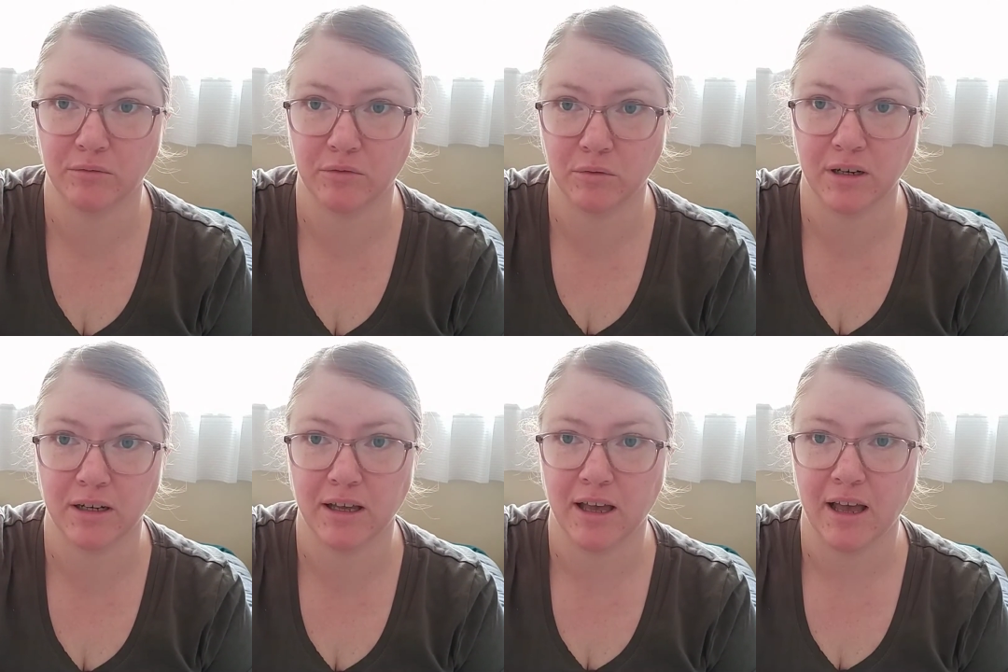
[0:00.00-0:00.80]
door,
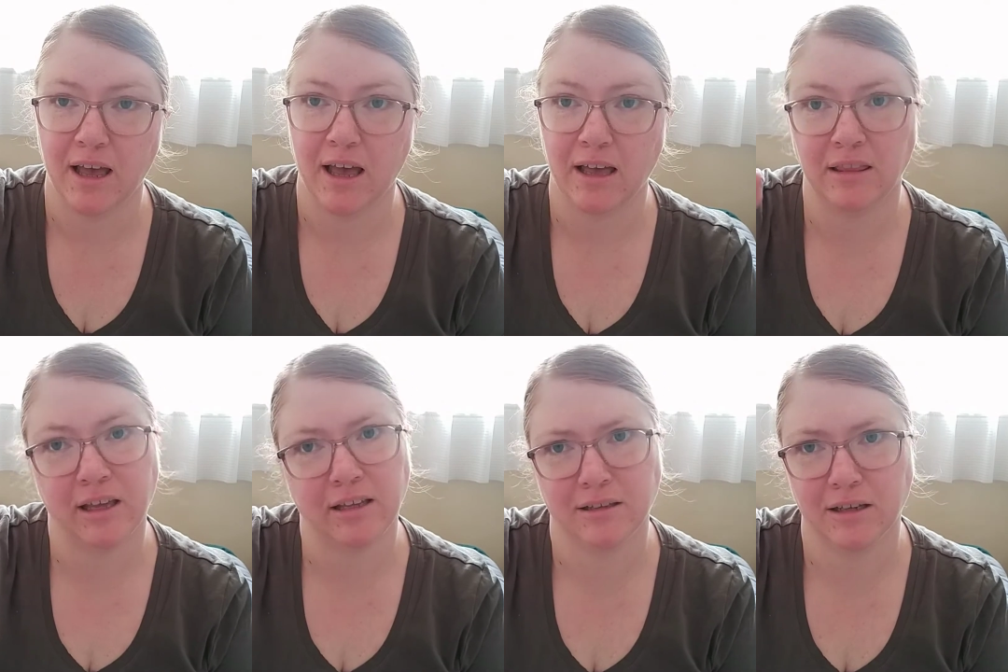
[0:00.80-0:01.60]
and
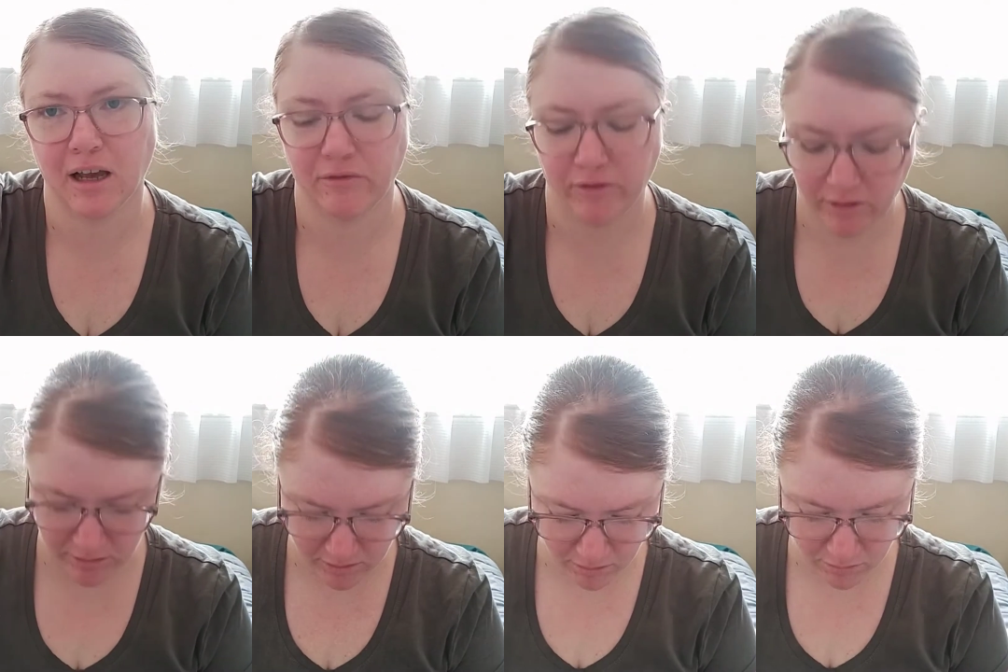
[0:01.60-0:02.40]
they can't
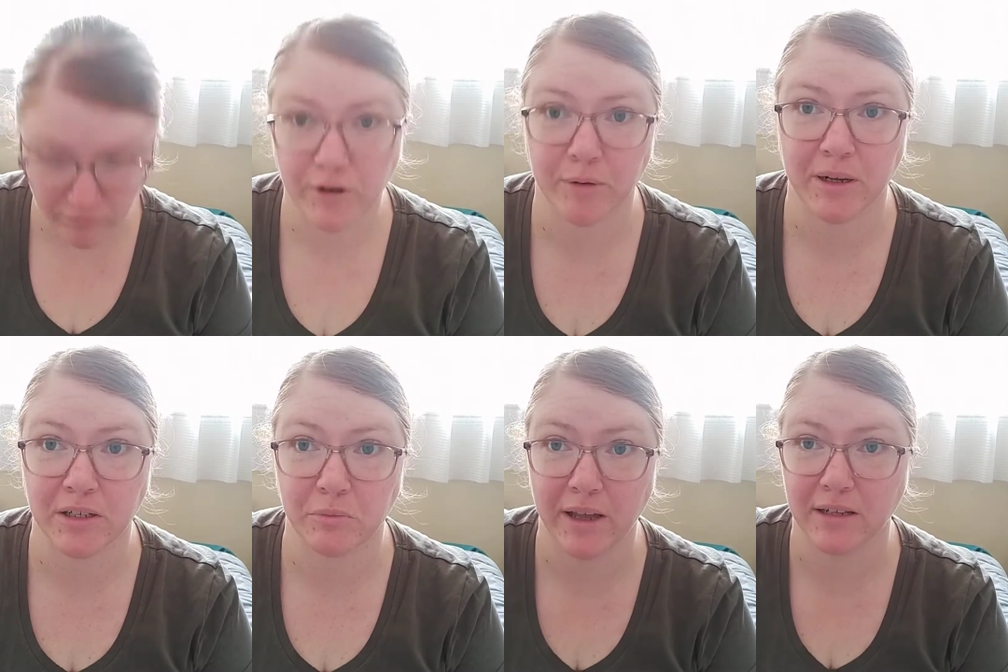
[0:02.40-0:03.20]
hold very
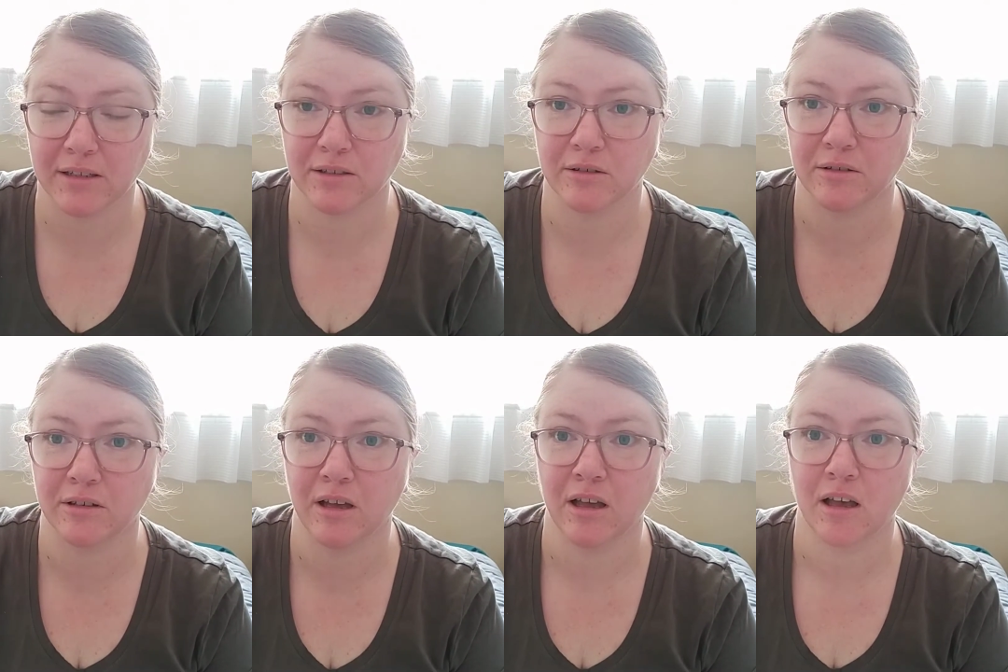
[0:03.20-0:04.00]
much weight, so
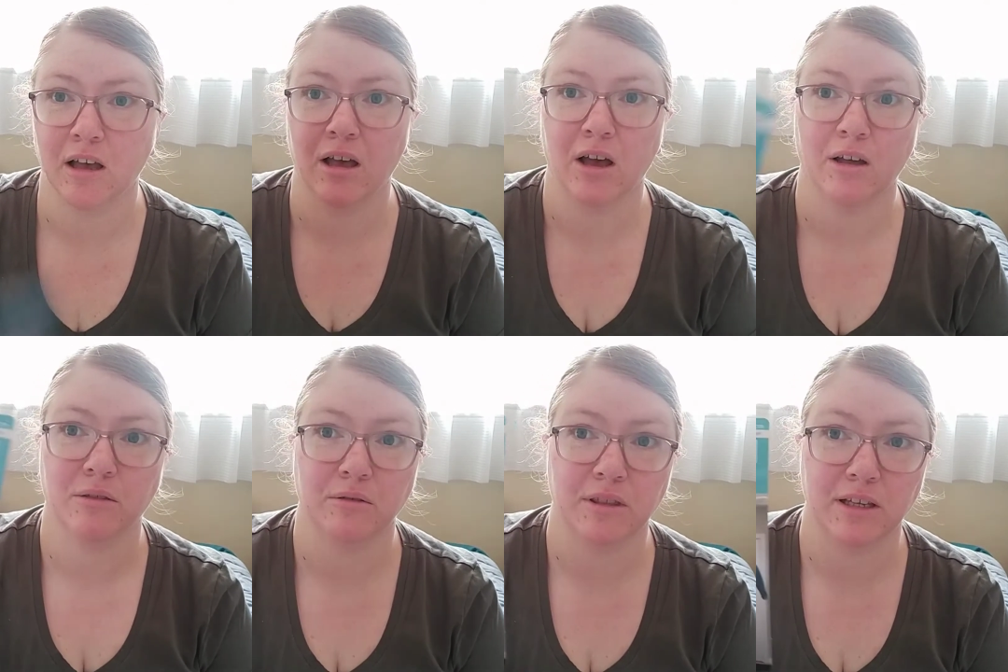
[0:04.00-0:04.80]
I
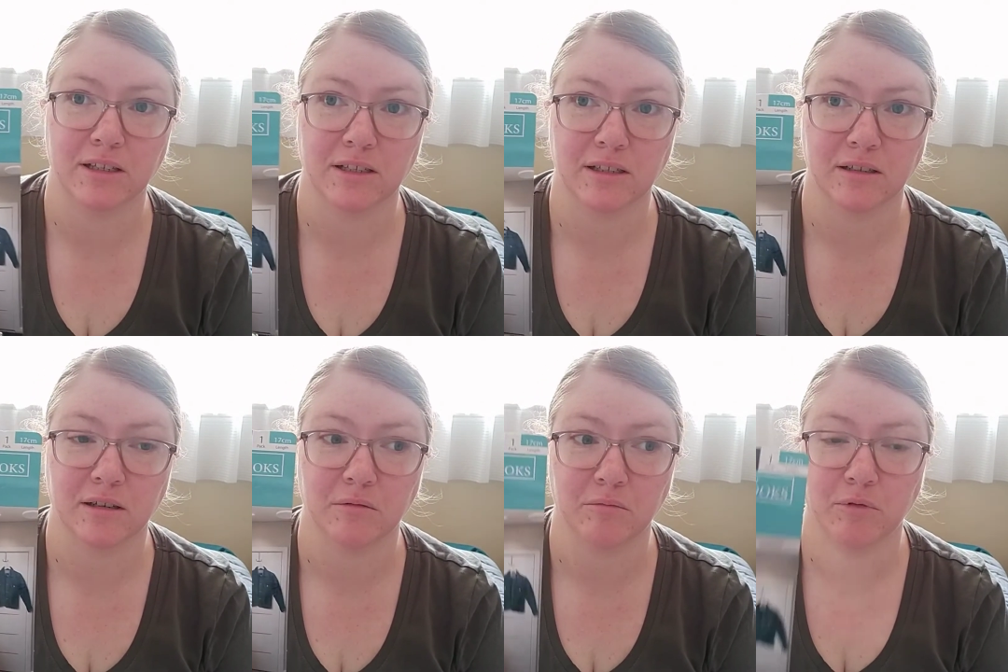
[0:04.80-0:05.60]
thought this
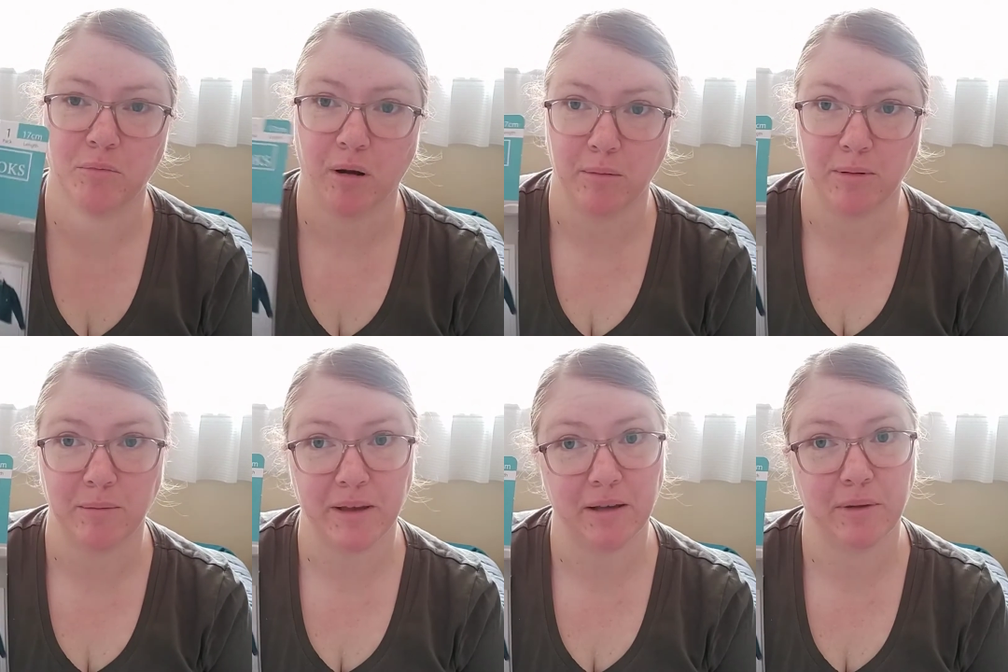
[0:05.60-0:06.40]
would
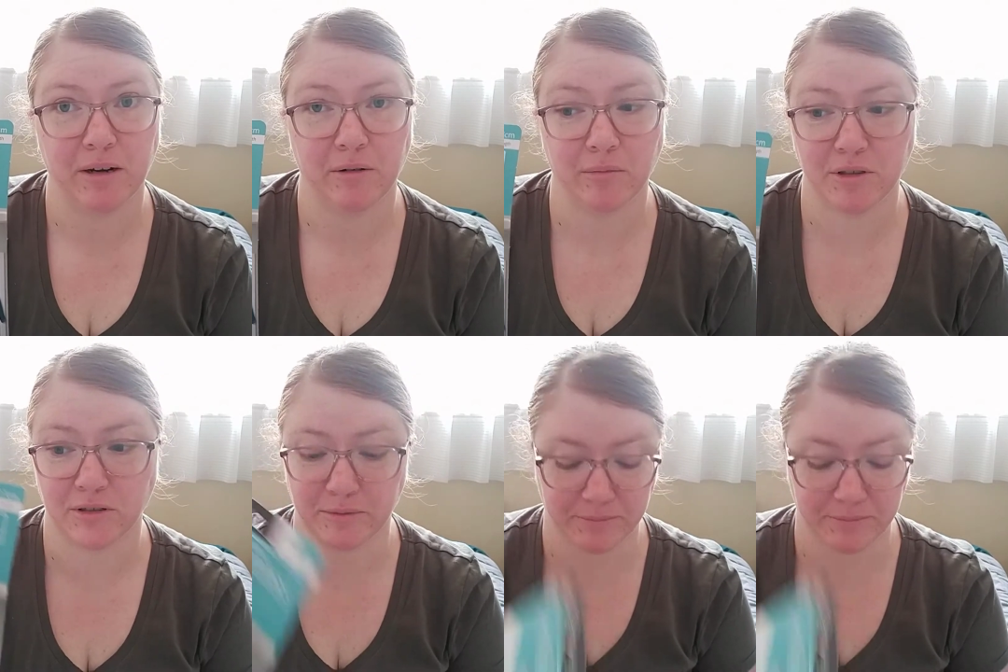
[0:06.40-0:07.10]
probably be a better option.